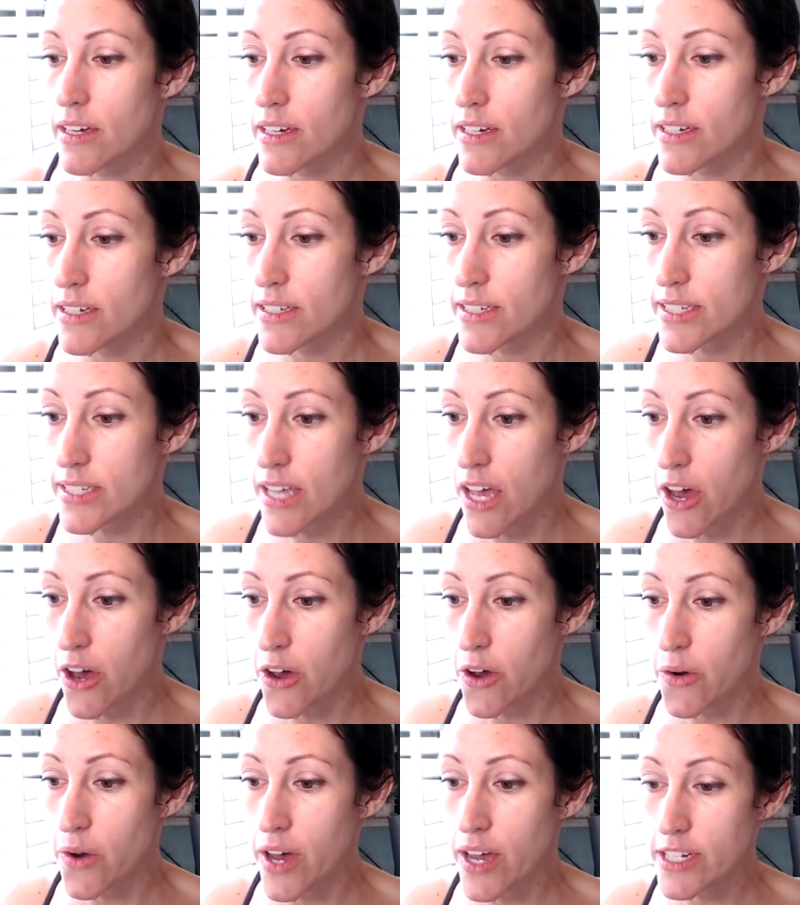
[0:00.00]

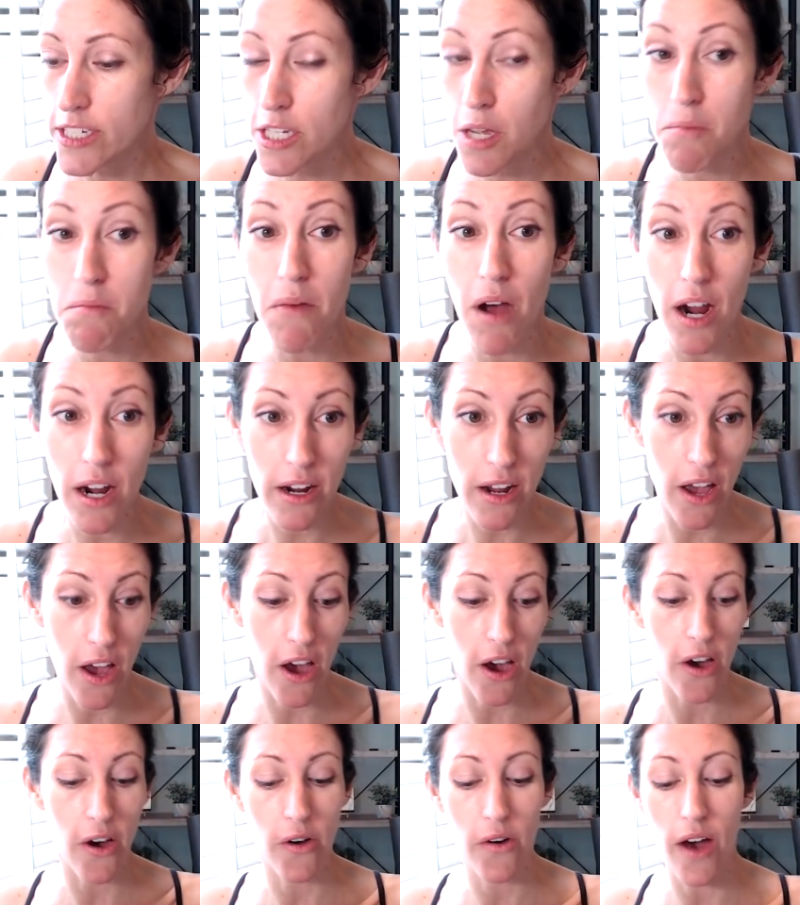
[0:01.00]
So,
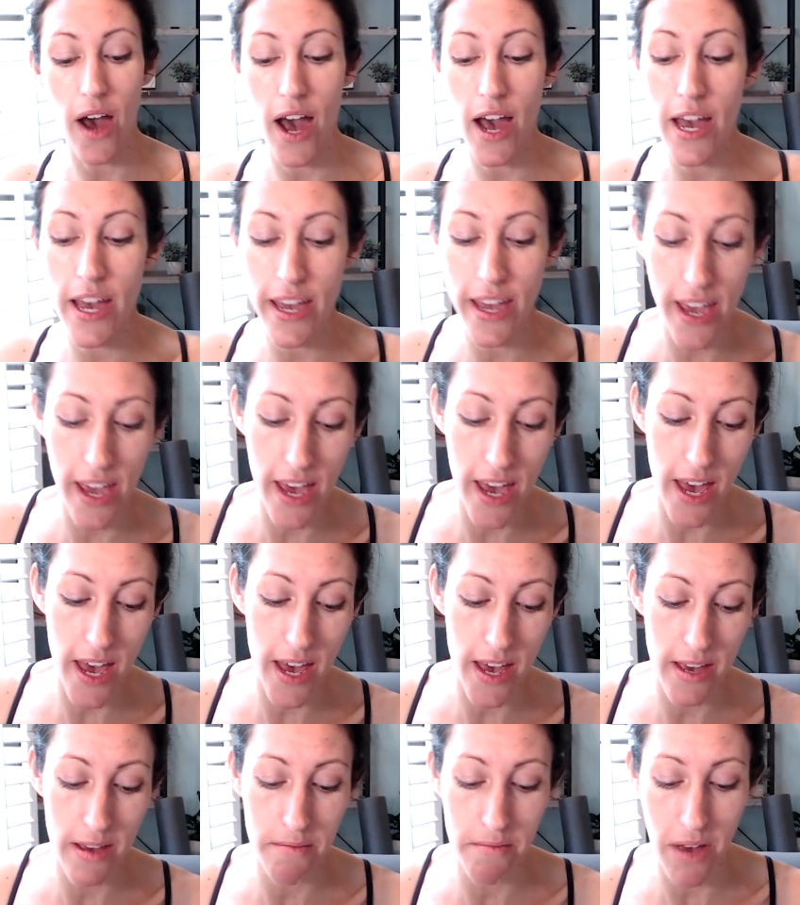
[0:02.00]
tomorrow I
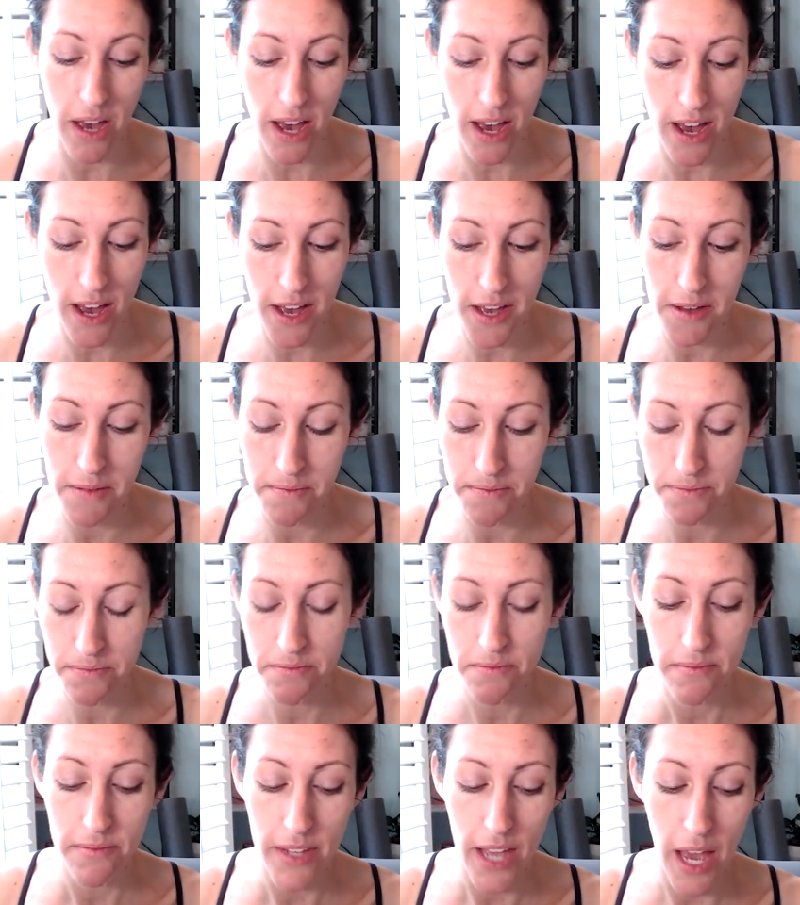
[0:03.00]
am um,
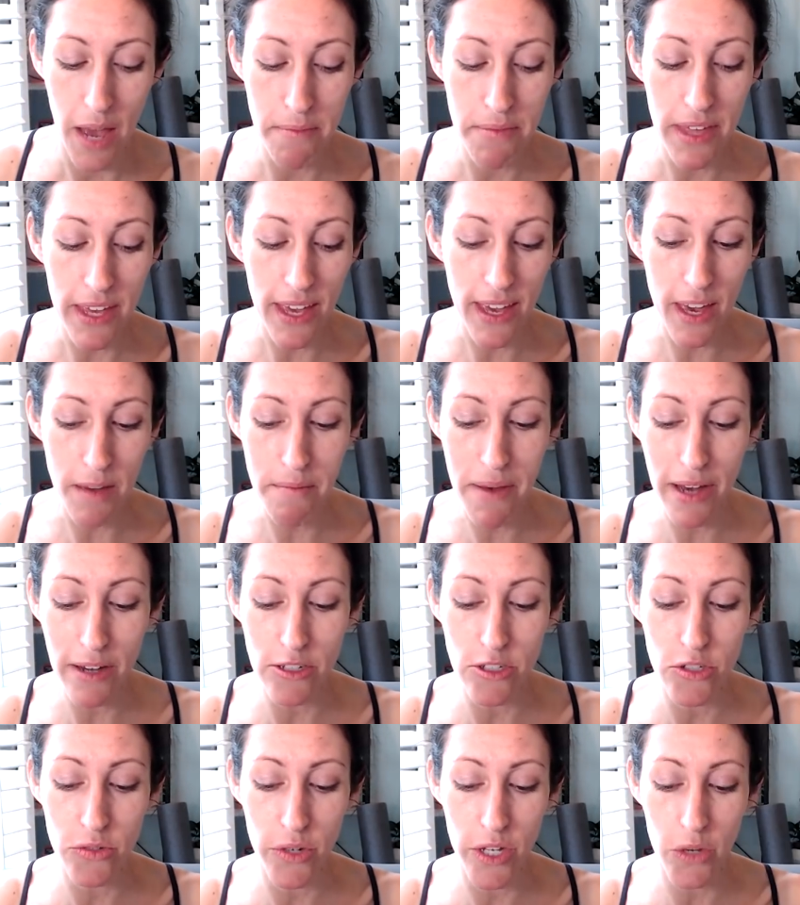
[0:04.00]
I'm thinking
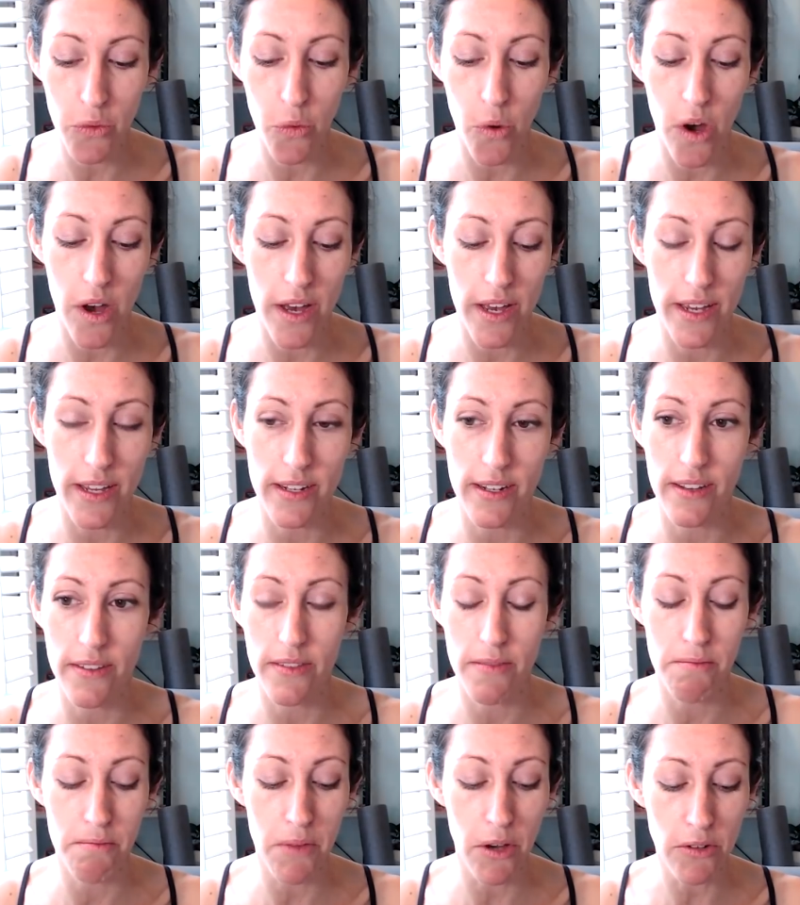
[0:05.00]
about doing one
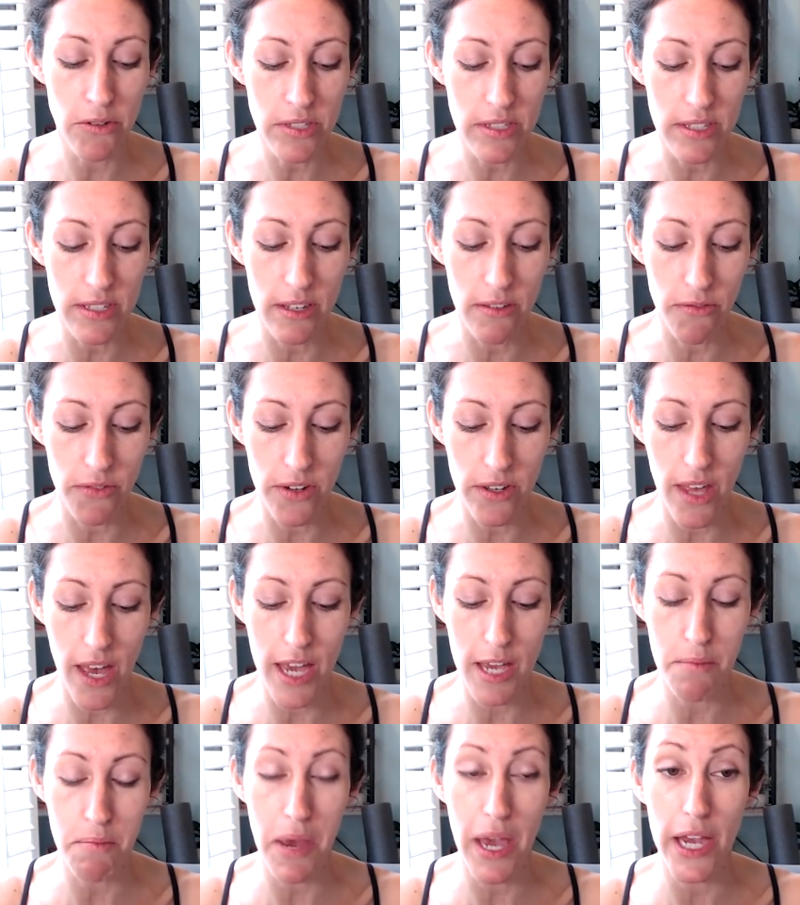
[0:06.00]
mostly for
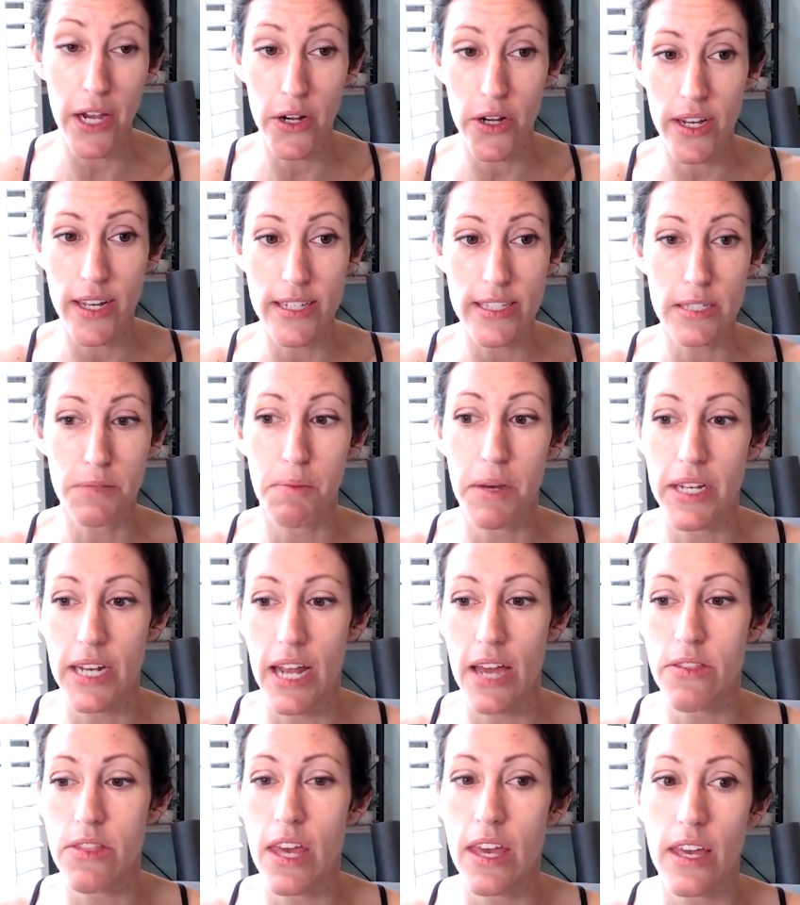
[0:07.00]
like parents, but
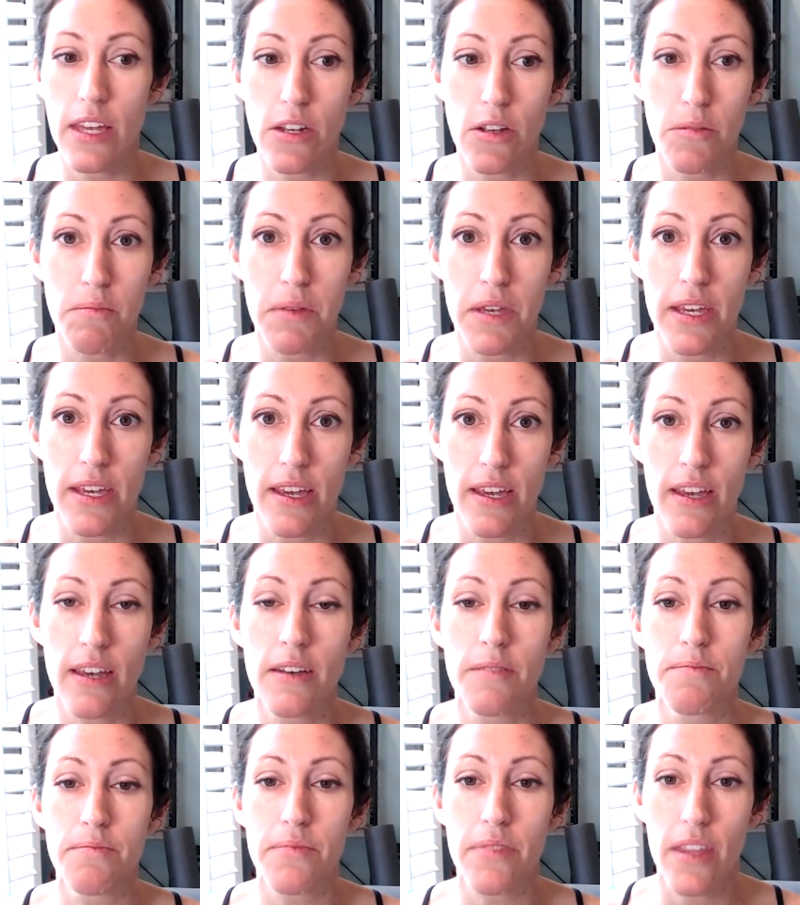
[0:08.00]
I think it'll be
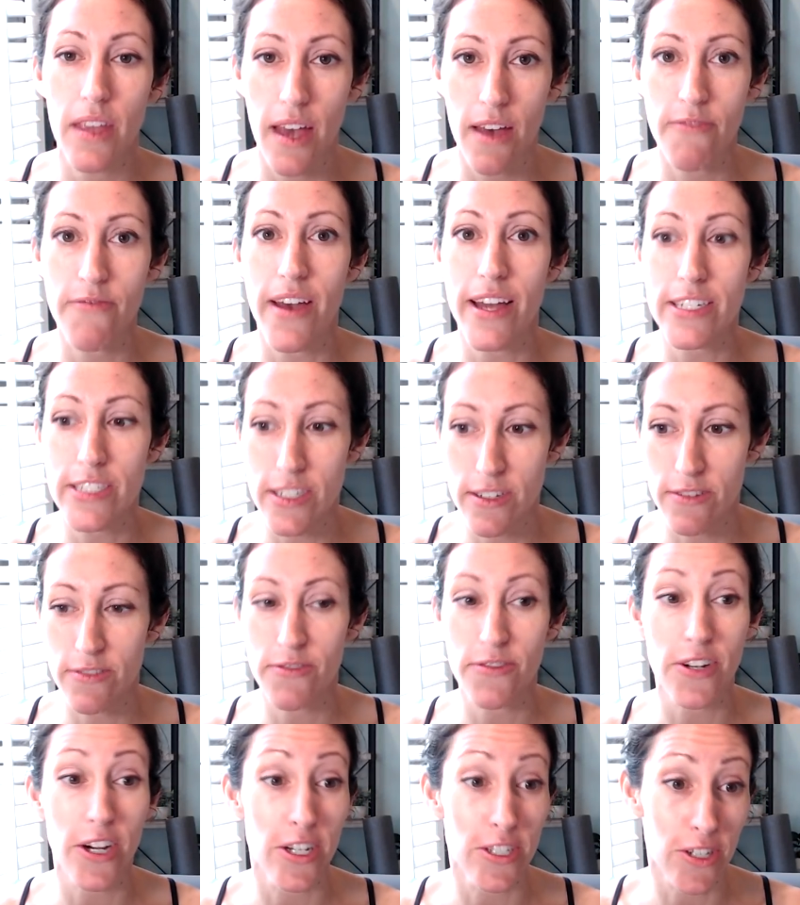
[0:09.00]
effective
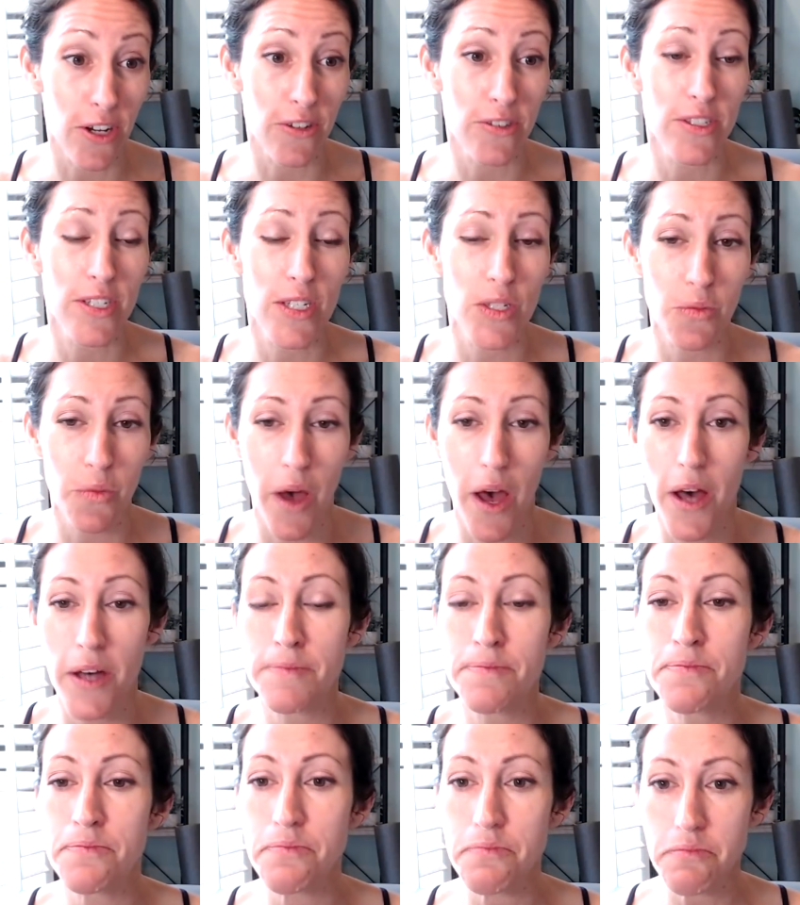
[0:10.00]
for adults as well.